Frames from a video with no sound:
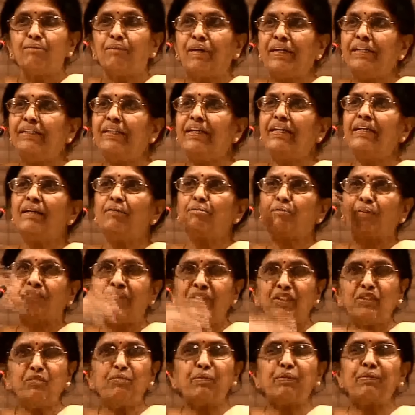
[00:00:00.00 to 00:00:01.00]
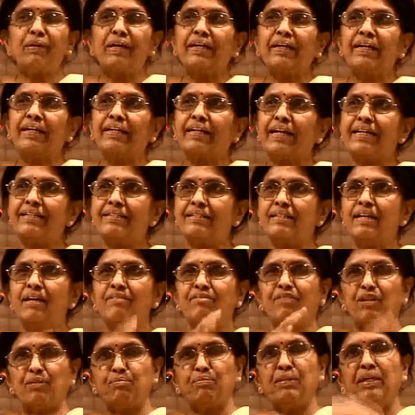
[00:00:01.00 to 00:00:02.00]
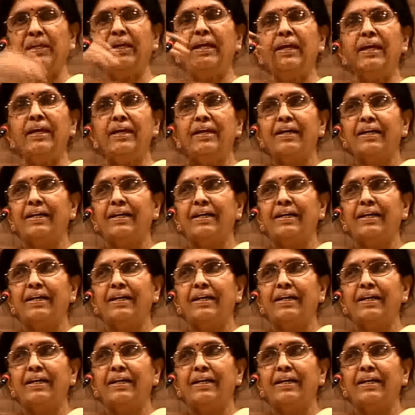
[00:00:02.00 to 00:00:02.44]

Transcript: But the Pavitra Prabhakar gets from the